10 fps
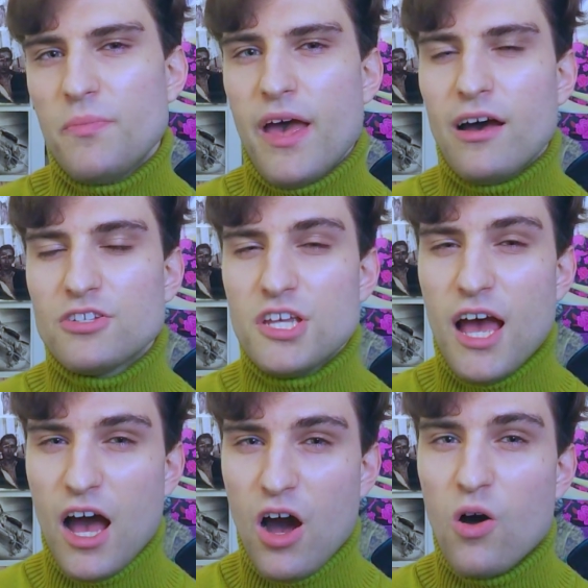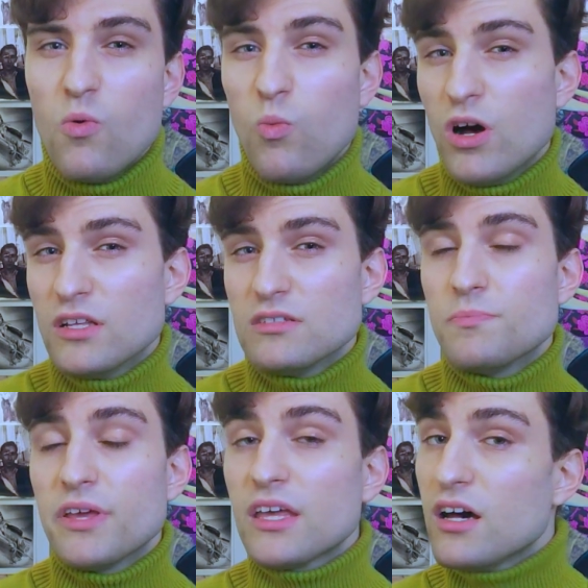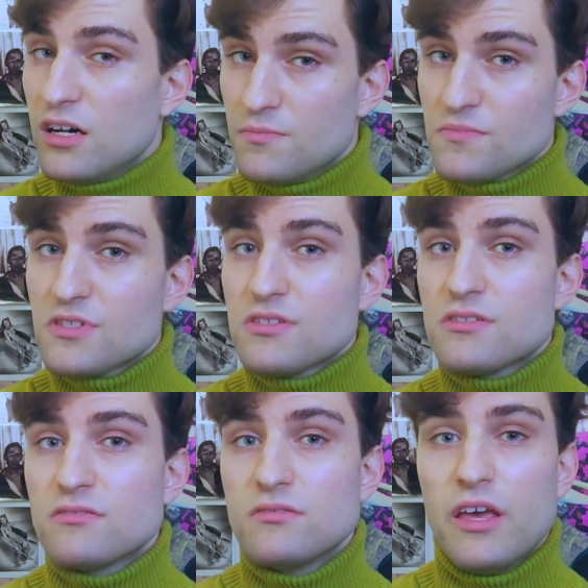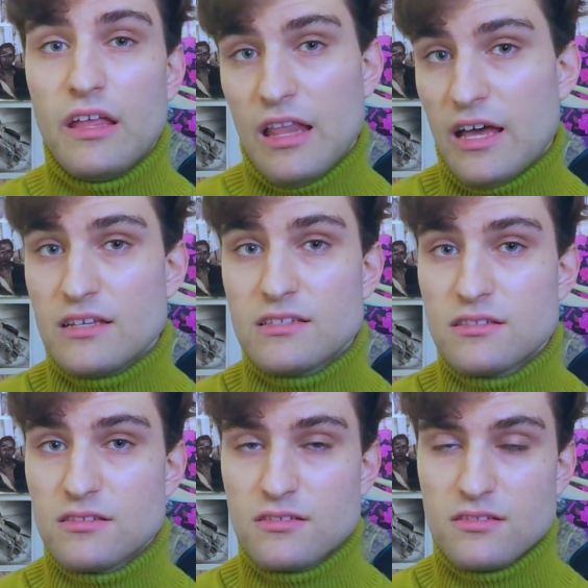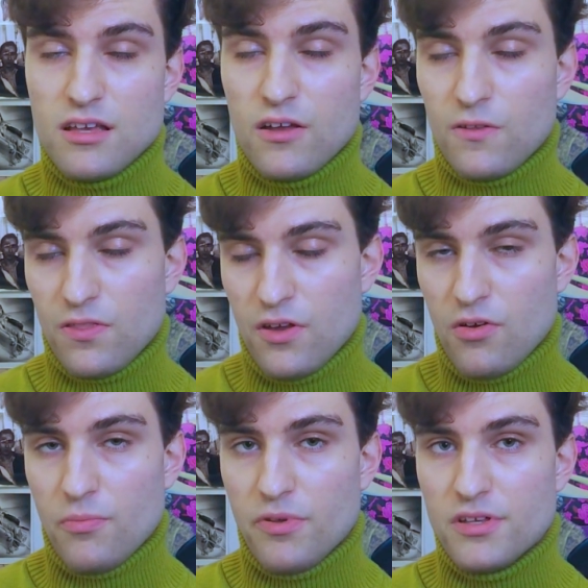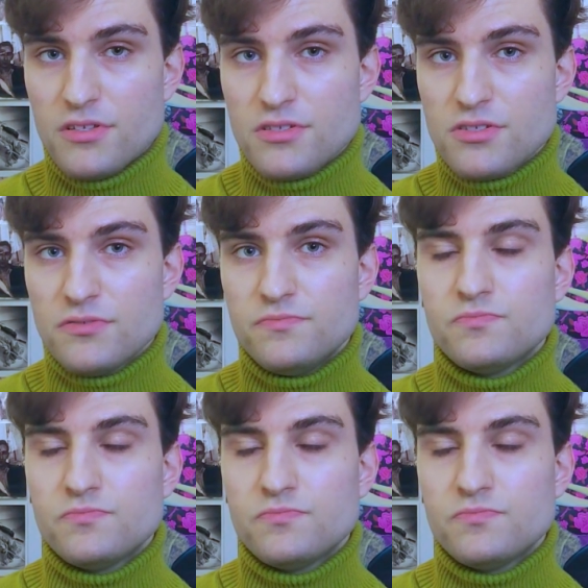about how one becomes a licensed psychotherapist,